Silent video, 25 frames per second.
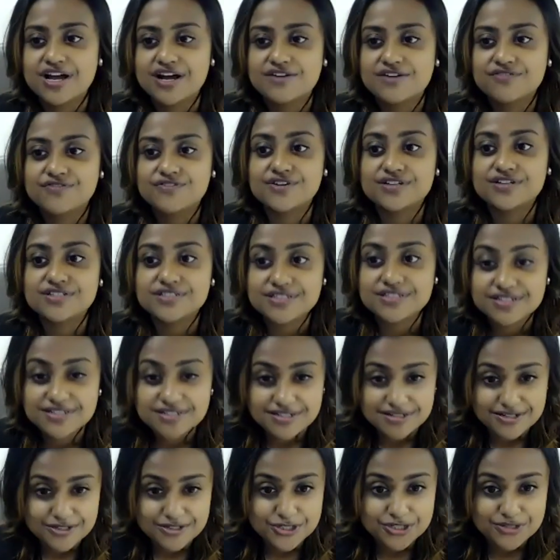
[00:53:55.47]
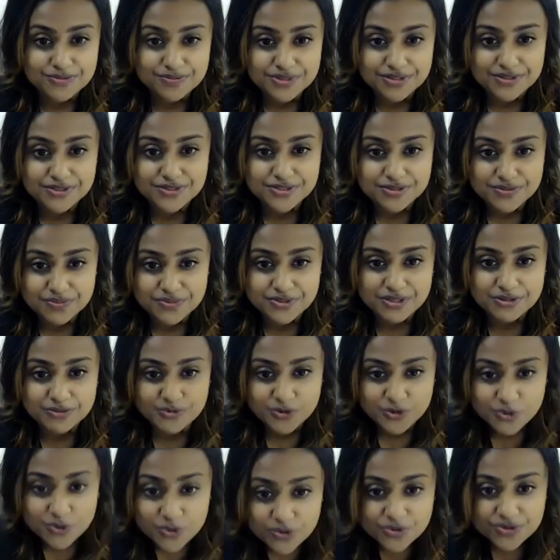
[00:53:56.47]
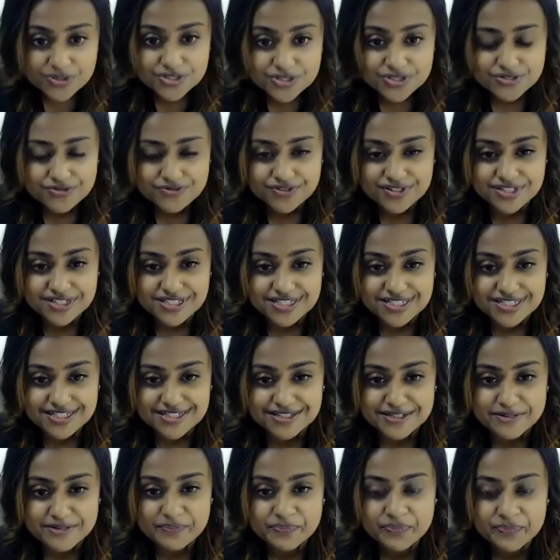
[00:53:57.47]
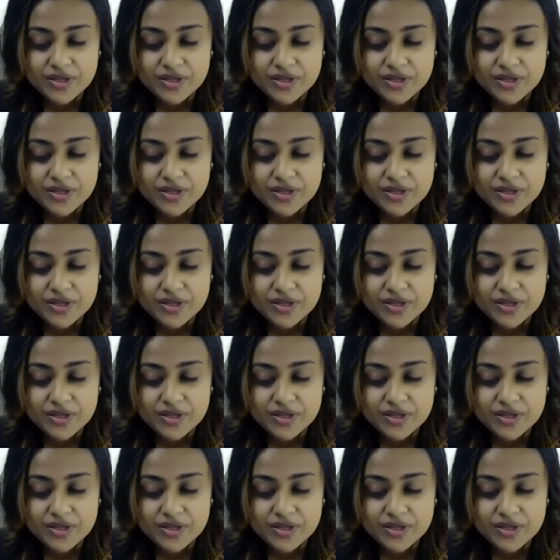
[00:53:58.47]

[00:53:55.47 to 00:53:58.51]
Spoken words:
first internship at the Supreme Court of India.